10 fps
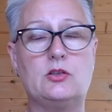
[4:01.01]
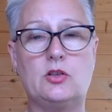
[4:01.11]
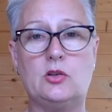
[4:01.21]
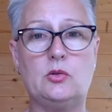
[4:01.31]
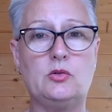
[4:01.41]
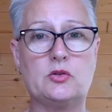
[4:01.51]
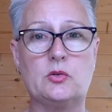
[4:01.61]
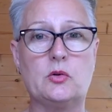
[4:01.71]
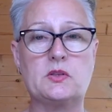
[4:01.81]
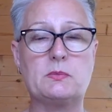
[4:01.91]
to
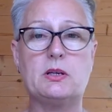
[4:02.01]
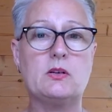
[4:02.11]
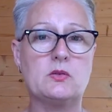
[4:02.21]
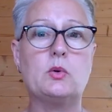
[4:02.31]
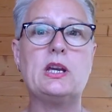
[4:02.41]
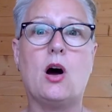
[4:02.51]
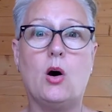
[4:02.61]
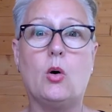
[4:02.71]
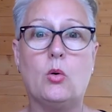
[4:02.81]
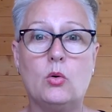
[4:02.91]
Source, because we
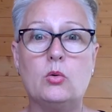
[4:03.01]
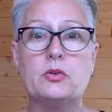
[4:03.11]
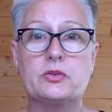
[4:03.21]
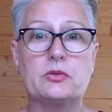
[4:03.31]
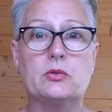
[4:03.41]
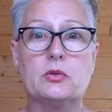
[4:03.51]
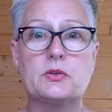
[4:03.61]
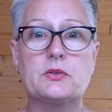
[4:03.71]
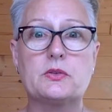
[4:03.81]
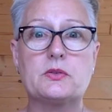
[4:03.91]
are all
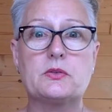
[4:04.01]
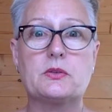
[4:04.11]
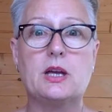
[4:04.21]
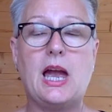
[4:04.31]
Source,